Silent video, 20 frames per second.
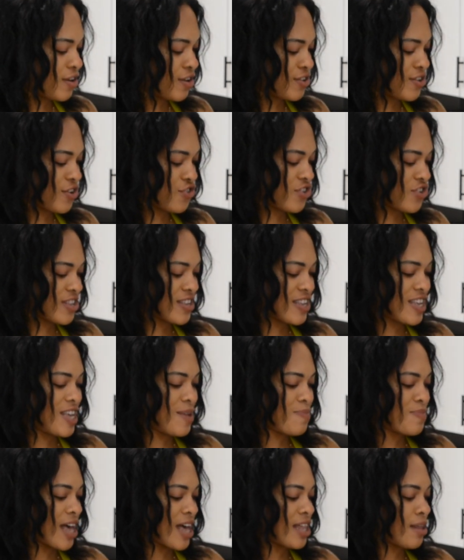So just
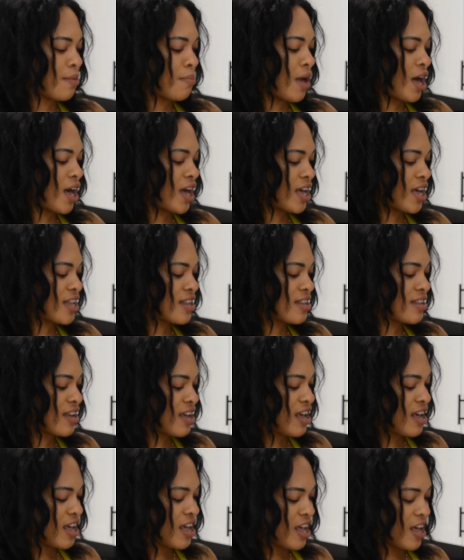keep that in mind
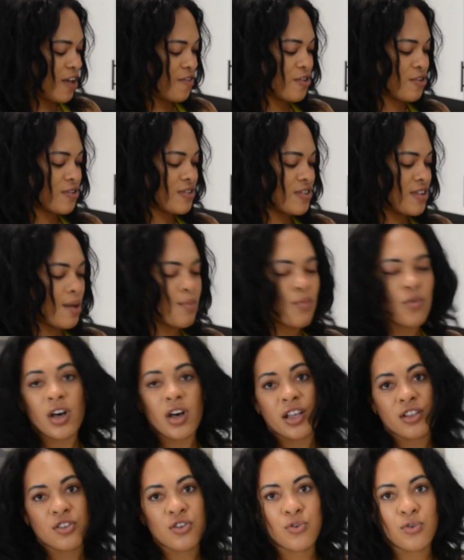if you're
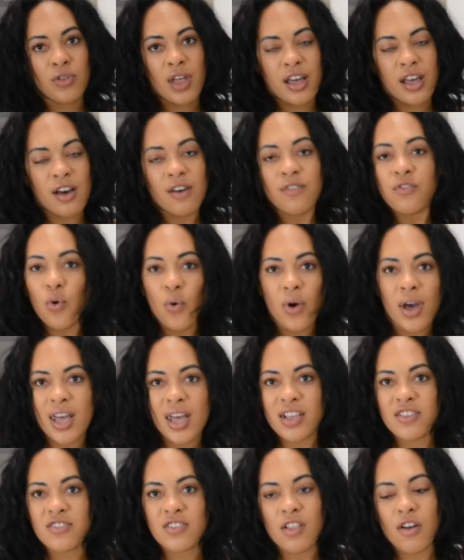someone who
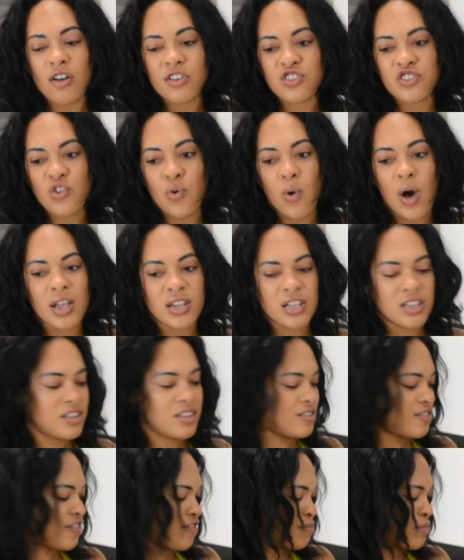avoids large
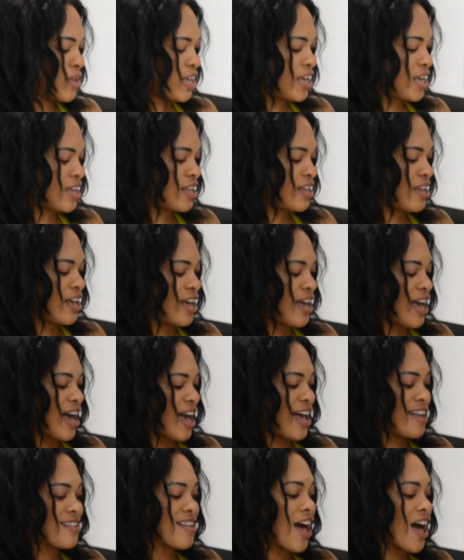quantities of meat,
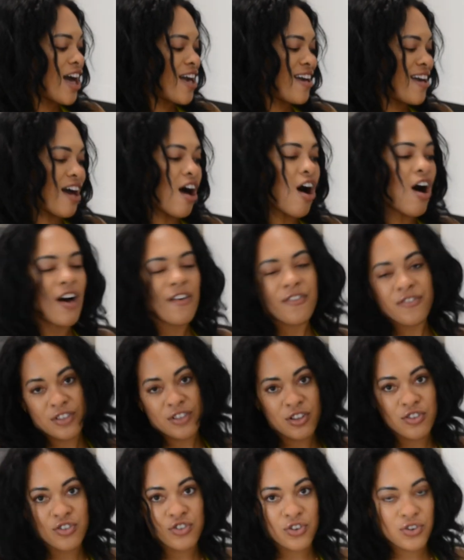as I
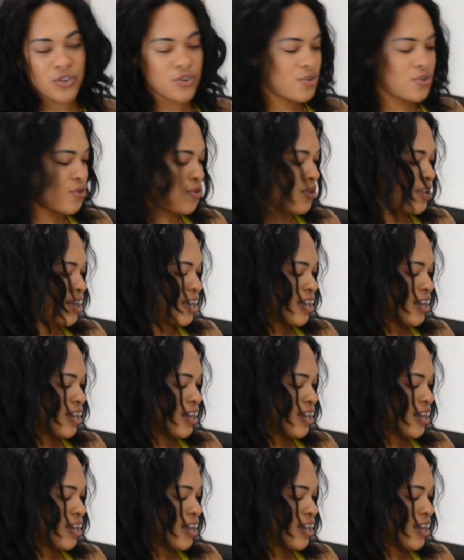often do.